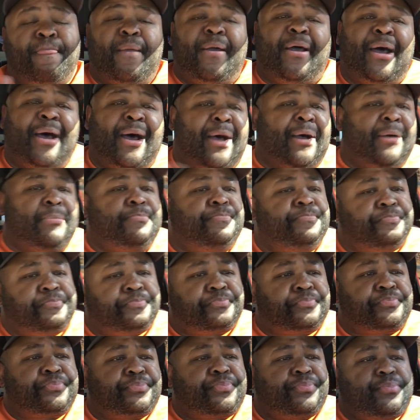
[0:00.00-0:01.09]

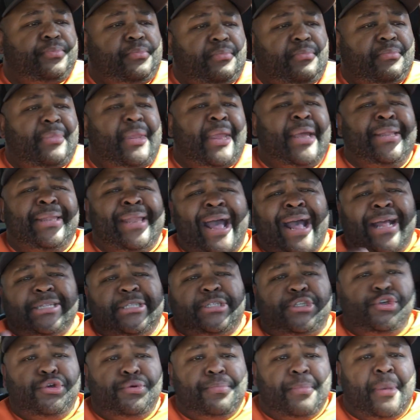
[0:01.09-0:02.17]
Not
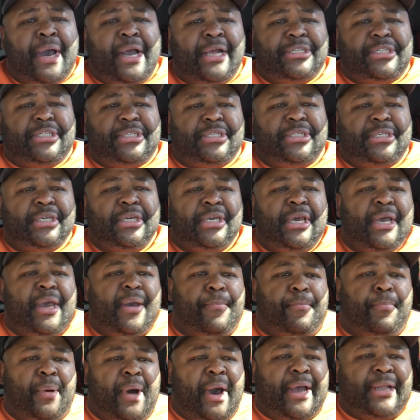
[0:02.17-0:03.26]
too much,
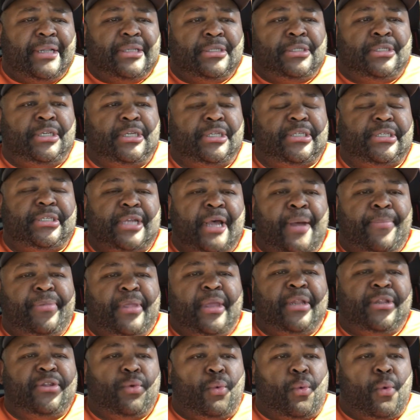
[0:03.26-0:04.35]
but just
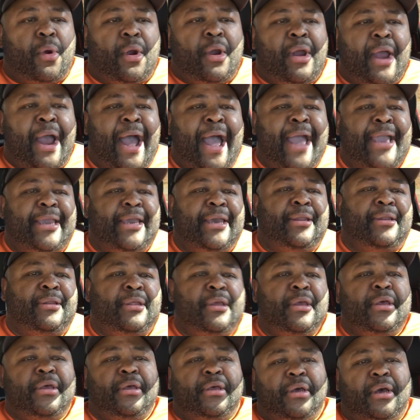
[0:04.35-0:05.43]
something to where I can
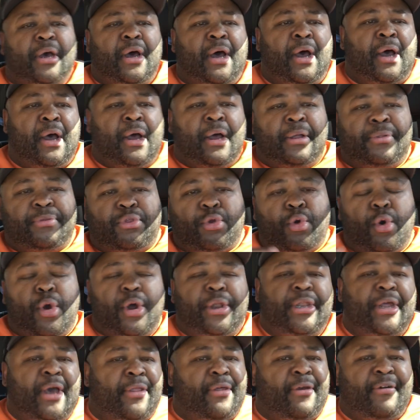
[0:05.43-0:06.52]
throw
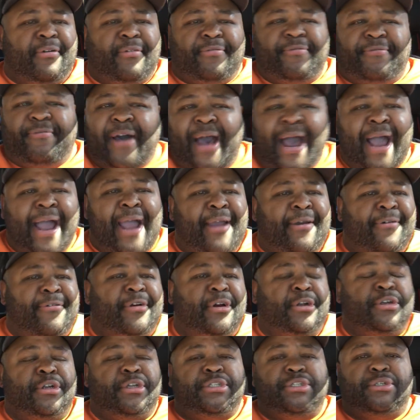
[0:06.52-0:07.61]
another
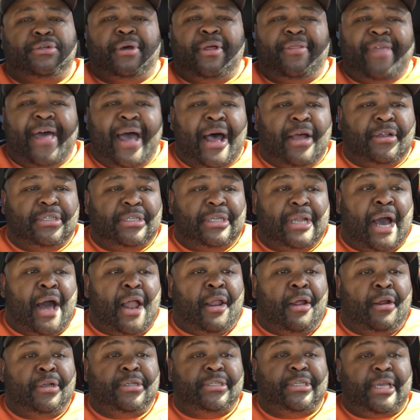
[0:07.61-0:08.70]
$500 to
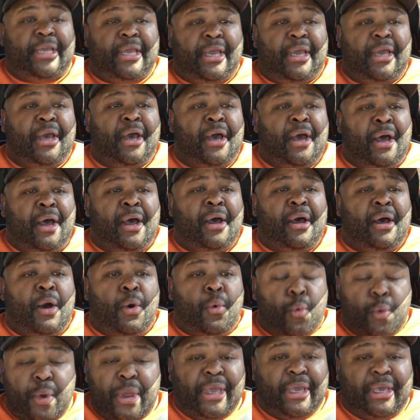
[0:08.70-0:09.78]
$1,000 a
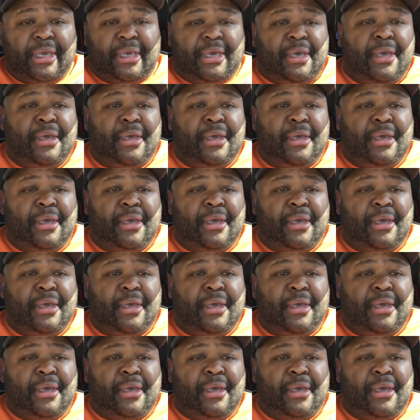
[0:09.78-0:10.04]
week